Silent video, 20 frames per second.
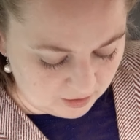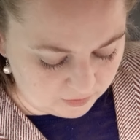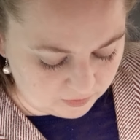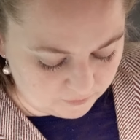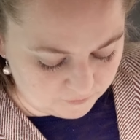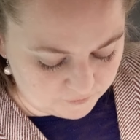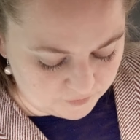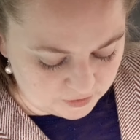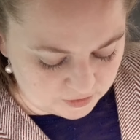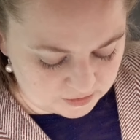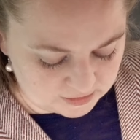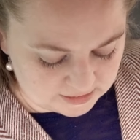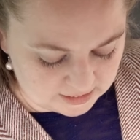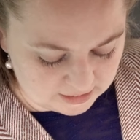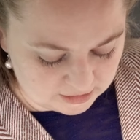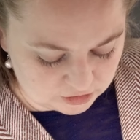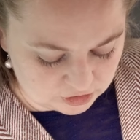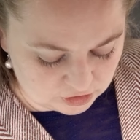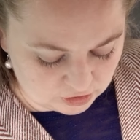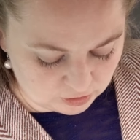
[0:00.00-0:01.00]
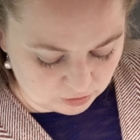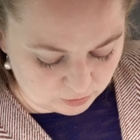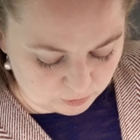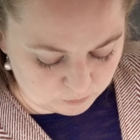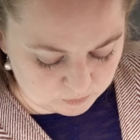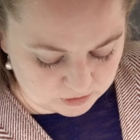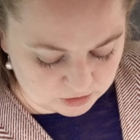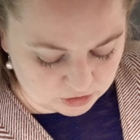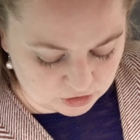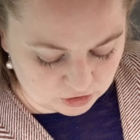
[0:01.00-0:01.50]
The first thing she heard
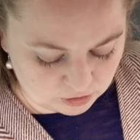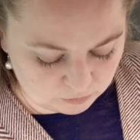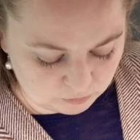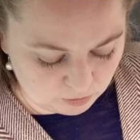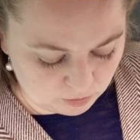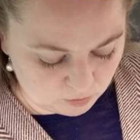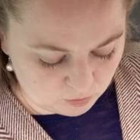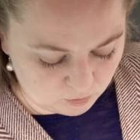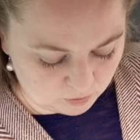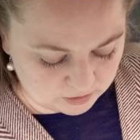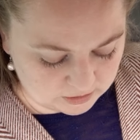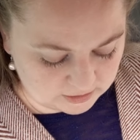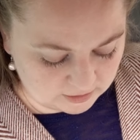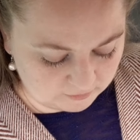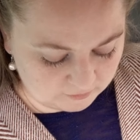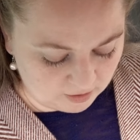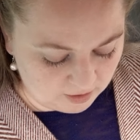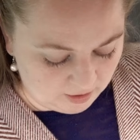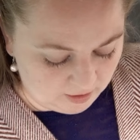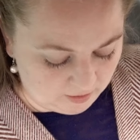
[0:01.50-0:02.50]
was a general chorus of,